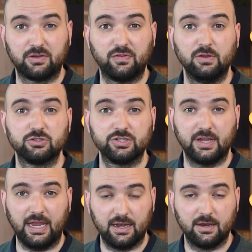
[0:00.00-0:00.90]

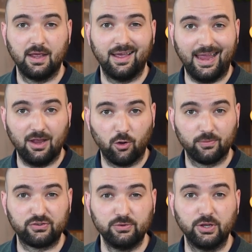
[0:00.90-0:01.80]
diffusion in a
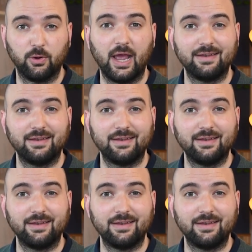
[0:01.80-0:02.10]
home studio,